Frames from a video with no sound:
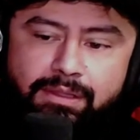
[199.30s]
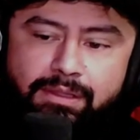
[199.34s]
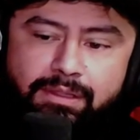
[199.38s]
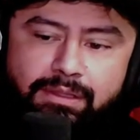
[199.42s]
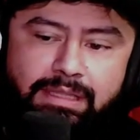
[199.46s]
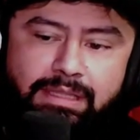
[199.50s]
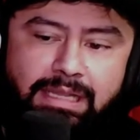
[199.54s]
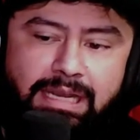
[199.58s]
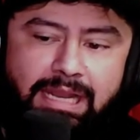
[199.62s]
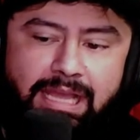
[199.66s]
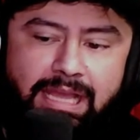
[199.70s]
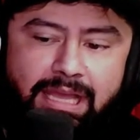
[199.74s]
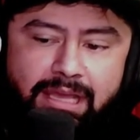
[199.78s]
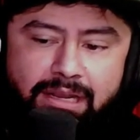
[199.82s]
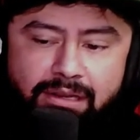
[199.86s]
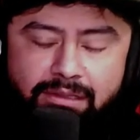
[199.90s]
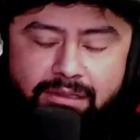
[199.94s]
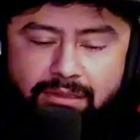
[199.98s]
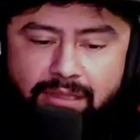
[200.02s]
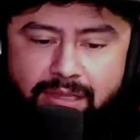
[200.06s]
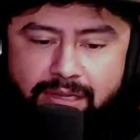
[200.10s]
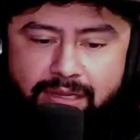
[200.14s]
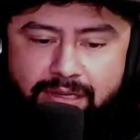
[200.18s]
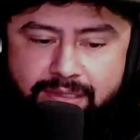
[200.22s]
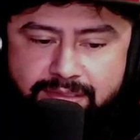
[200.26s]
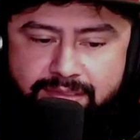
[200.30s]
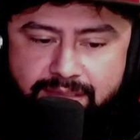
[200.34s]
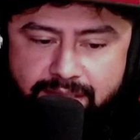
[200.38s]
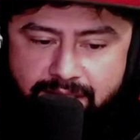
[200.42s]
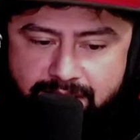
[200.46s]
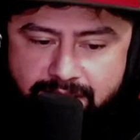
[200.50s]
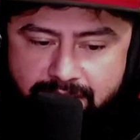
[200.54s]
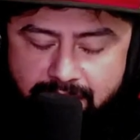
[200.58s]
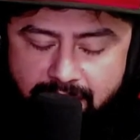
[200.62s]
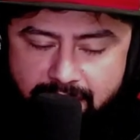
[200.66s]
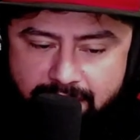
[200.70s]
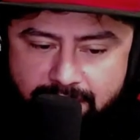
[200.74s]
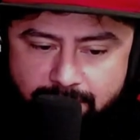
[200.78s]
that I had a lot of
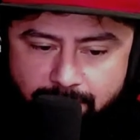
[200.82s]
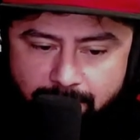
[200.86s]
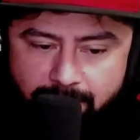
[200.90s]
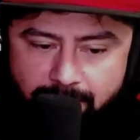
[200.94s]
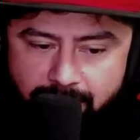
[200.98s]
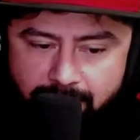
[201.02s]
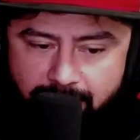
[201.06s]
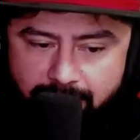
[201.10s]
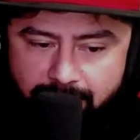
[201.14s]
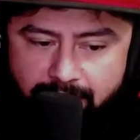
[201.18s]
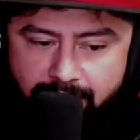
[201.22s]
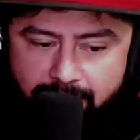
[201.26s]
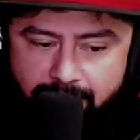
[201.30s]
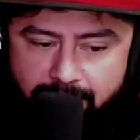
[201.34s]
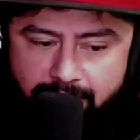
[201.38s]
success with.